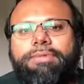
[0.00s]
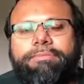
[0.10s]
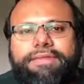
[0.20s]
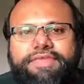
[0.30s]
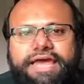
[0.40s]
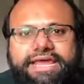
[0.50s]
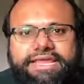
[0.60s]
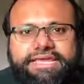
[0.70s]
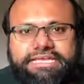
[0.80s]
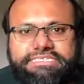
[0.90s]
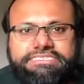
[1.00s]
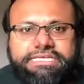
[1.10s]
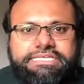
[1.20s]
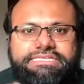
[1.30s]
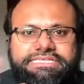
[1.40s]
by that is
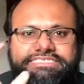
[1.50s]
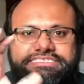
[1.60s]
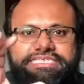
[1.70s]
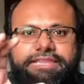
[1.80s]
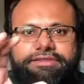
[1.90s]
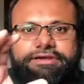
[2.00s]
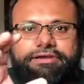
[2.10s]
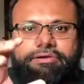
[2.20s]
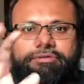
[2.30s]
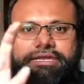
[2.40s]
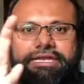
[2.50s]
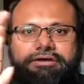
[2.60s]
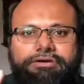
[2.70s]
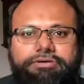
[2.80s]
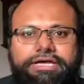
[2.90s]
the seller will
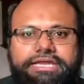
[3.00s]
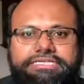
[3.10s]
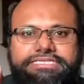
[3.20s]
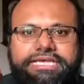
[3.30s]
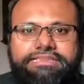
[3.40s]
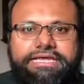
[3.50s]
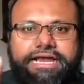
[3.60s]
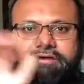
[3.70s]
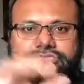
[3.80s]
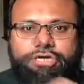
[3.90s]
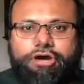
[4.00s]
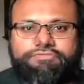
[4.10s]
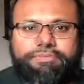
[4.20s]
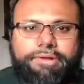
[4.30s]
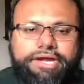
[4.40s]
now go ahead and take that house
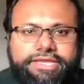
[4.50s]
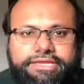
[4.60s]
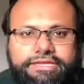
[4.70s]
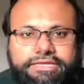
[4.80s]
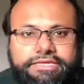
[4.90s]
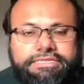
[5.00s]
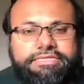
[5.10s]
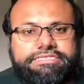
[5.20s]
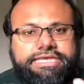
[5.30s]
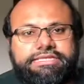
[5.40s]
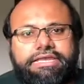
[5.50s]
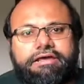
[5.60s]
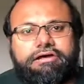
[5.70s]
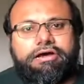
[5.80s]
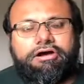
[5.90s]
off the market. They'll take that
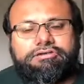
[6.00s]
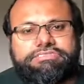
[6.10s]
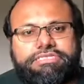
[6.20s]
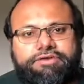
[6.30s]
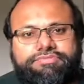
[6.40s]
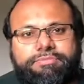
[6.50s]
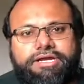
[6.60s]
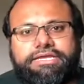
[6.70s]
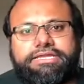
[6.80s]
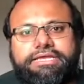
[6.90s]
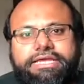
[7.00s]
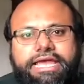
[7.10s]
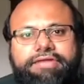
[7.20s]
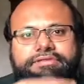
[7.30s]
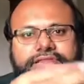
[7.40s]
house off the market
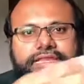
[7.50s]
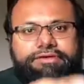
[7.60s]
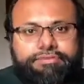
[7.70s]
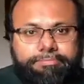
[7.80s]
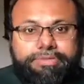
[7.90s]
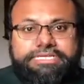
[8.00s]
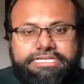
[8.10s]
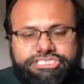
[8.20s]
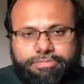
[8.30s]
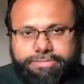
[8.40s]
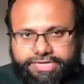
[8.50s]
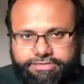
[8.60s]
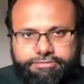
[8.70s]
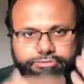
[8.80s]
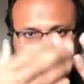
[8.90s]
and will allow the potential
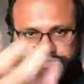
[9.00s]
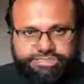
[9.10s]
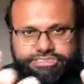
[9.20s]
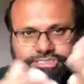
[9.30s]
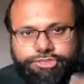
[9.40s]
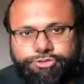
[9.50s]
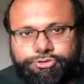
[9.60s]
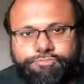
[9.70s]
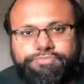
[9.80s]
buyer, which is you,